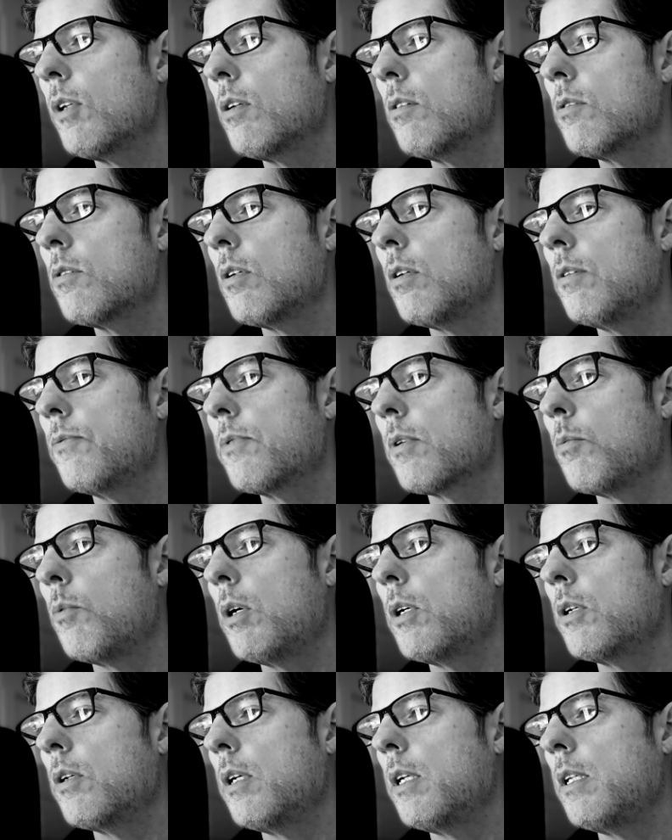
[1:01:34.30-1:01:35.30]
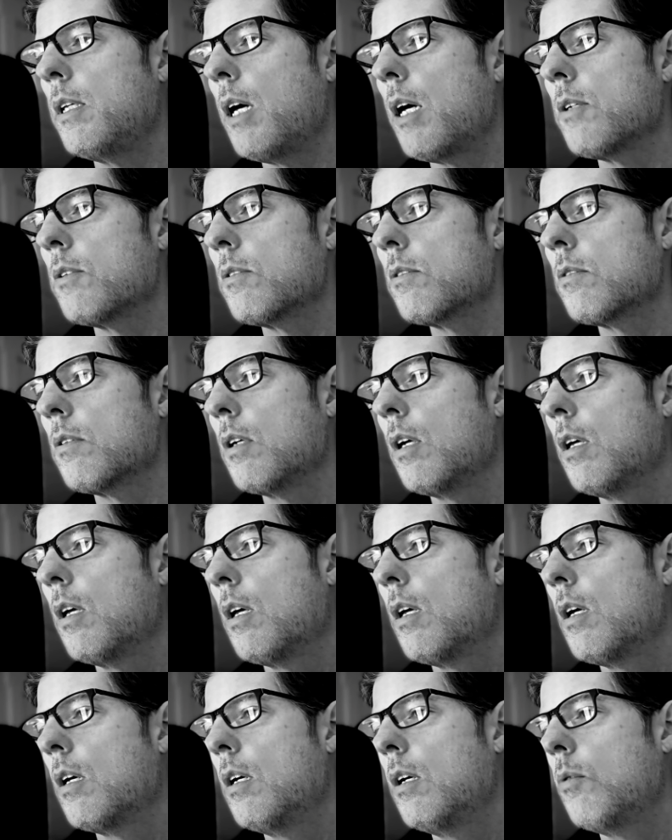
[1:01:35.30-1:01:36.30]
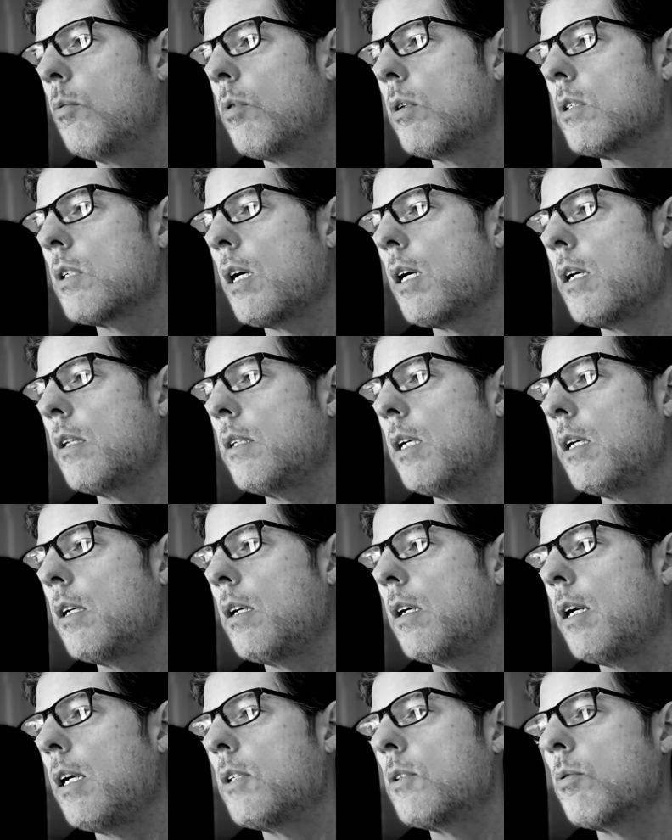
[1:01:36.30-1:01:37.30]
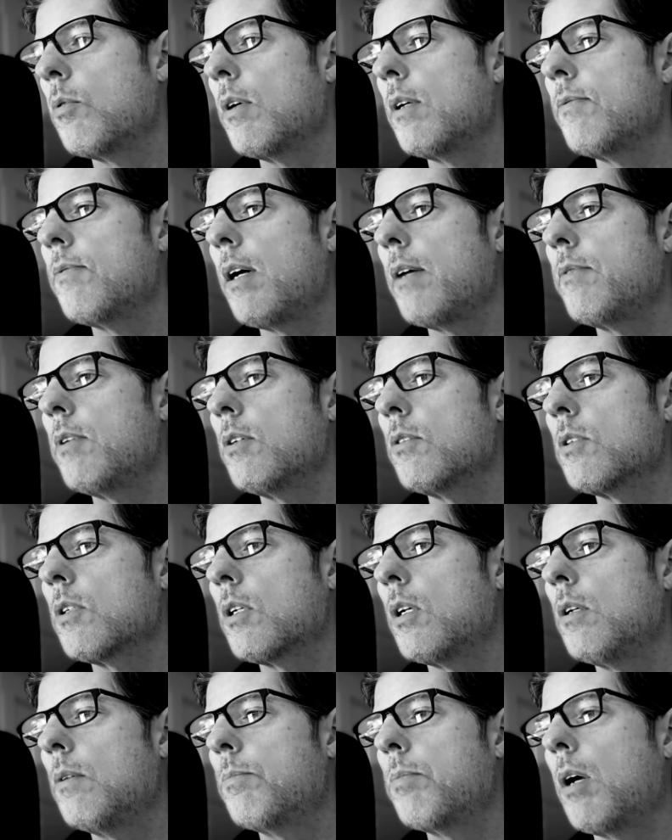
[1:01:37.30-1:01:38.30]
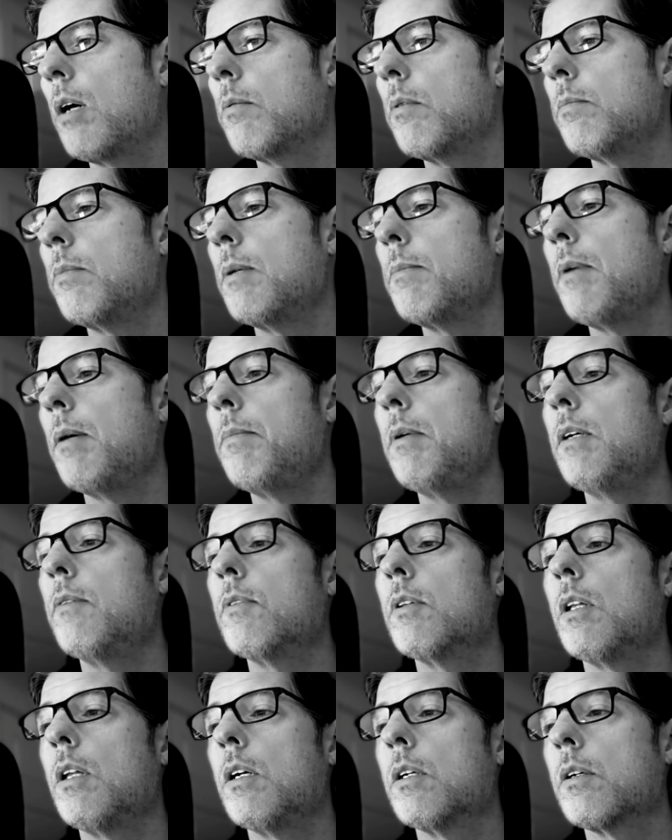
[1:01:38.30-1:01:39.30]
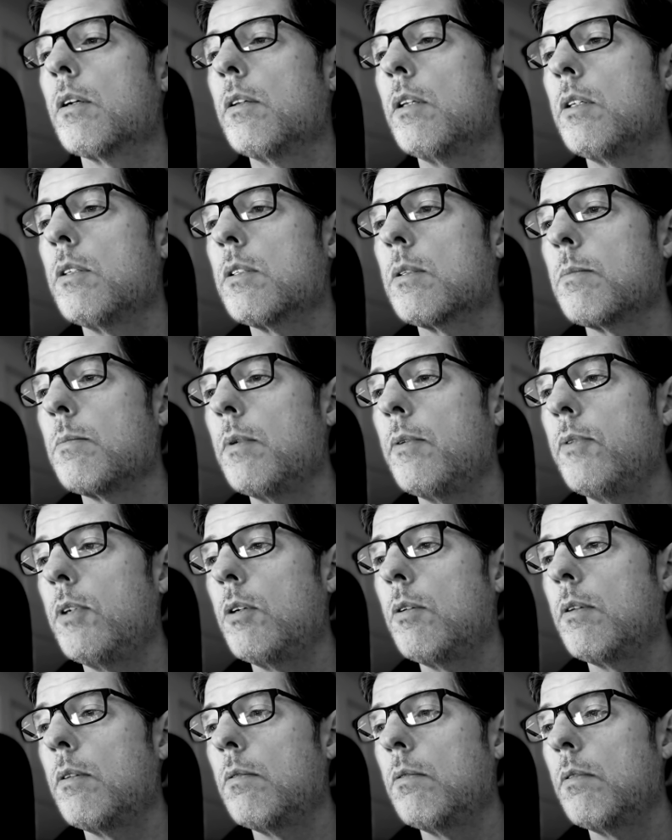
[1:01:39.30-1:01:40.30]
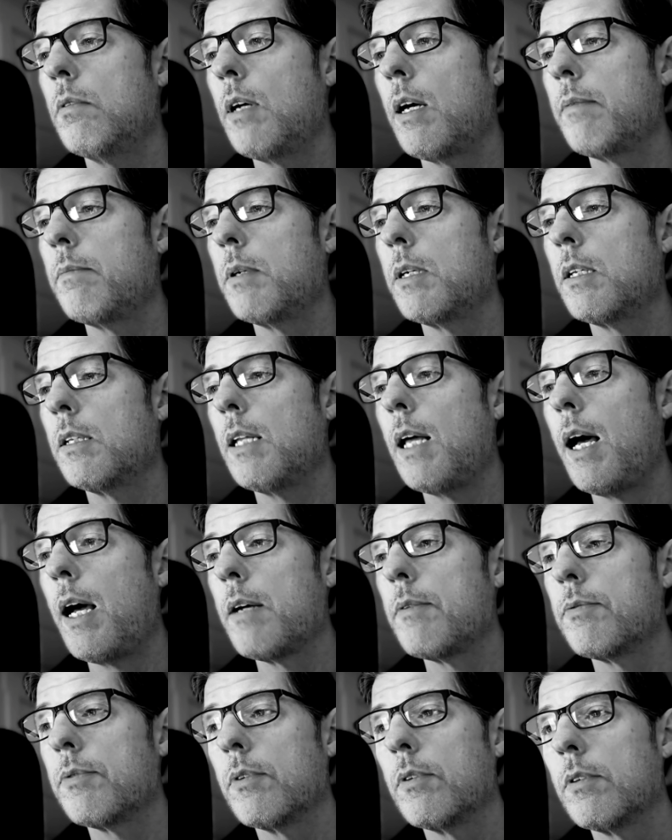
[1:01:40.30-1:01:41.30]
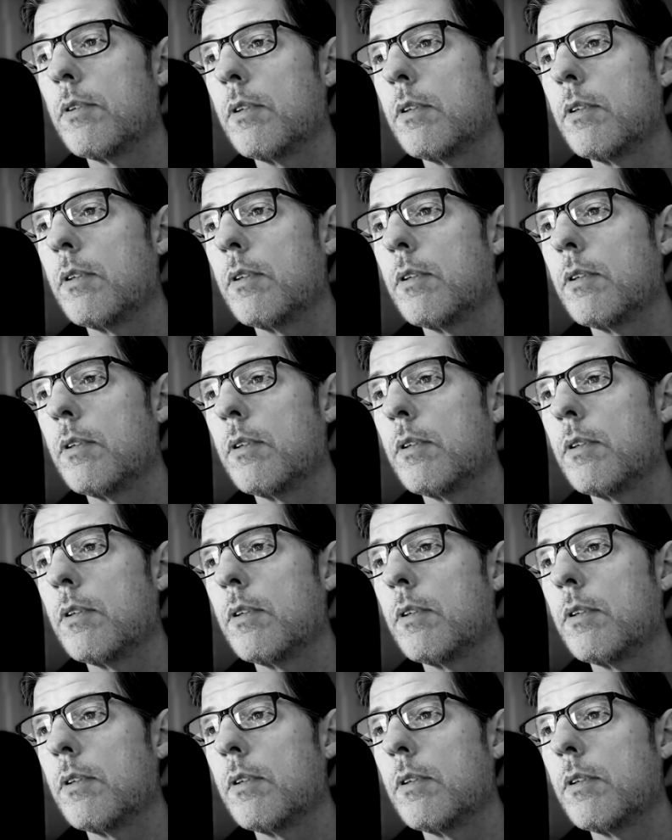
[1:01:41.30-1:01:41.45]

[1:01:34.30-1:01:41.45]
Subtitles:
So if you're wondering, yes, was I on the internet 25 years ago? Probably, maybe even longer than some of you have been alive.